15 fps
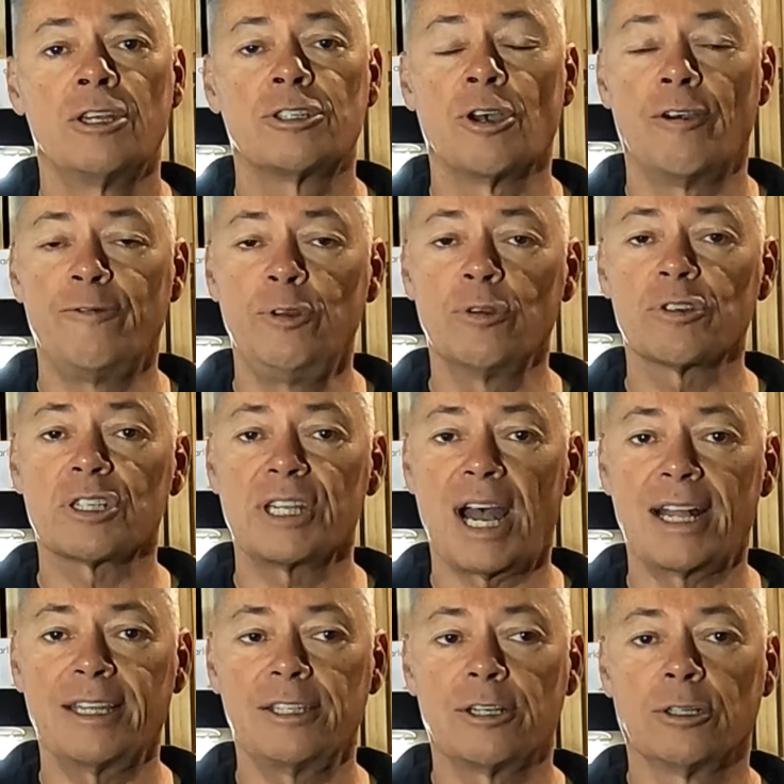So if you're
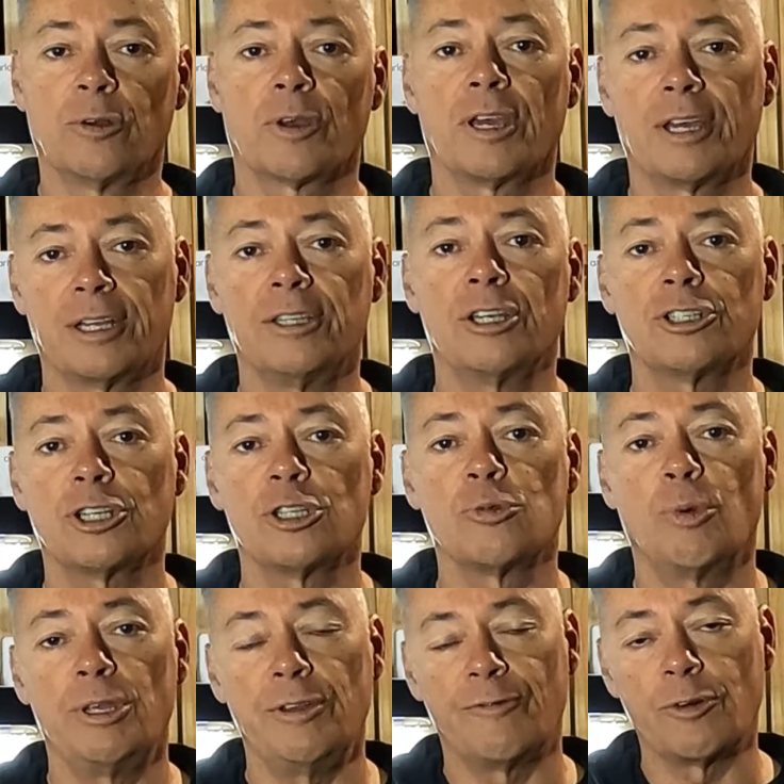starting to look at
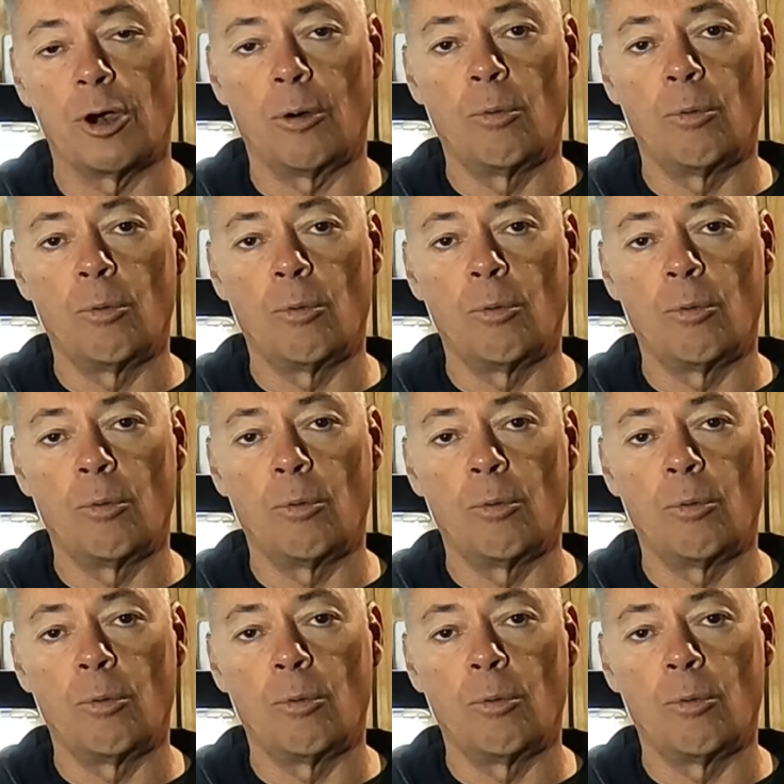conditions where you've